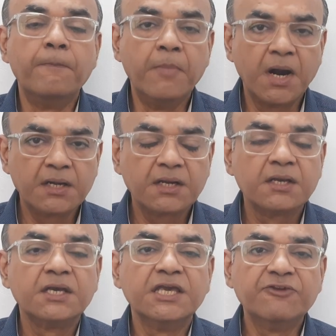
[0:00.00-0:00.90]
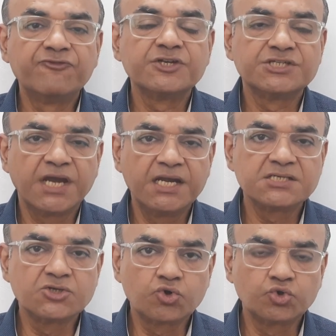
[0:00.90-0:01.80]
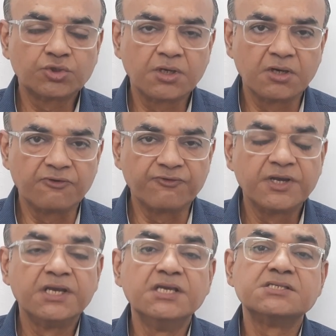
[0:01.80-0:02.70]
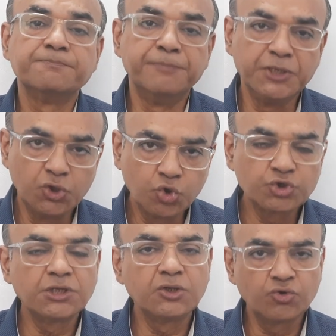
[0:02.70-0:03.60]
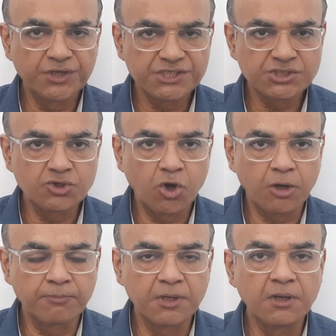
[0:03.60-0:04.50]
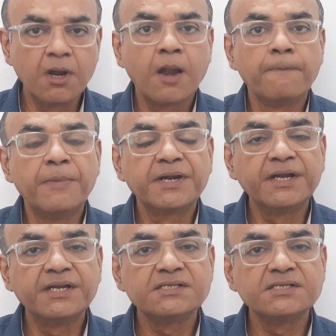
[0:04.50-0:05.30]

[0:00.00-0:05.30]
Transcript: But if a child's growth curve is below the lowest normal, but it